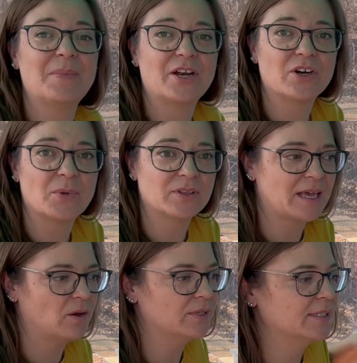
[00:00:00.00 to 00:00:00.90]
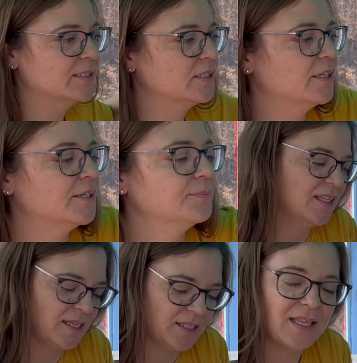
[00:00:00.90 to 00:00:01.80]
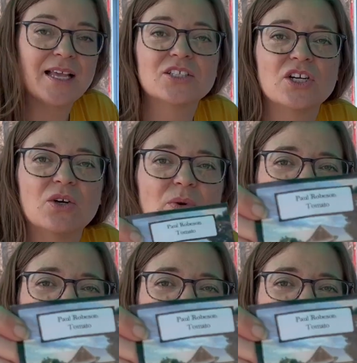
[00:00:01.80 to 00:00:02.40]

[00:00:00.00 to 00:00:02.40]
better about that one this year. And then the last dark